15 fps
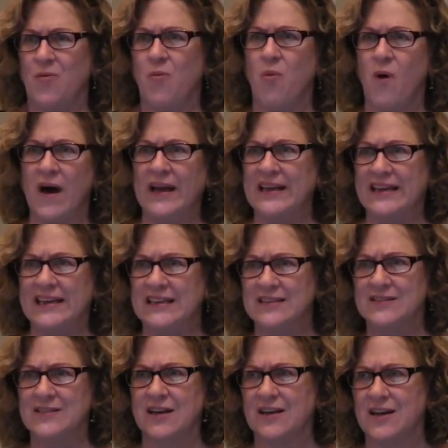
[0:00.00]
what
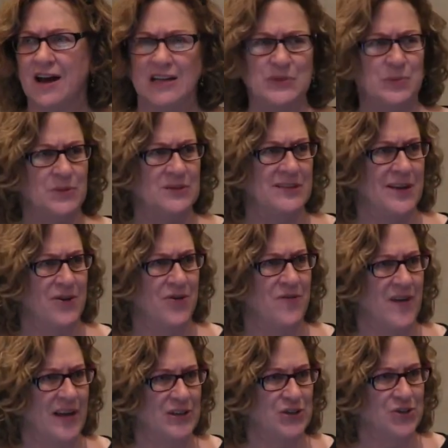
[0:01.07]
is a gospel-centered
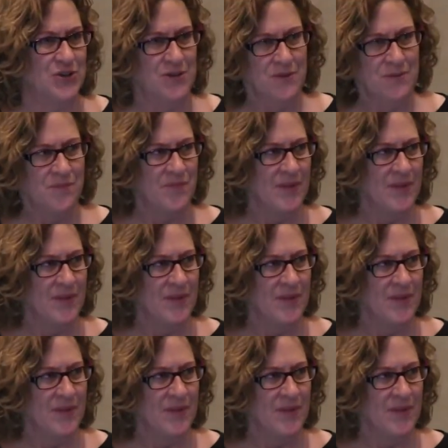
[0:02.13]
venture,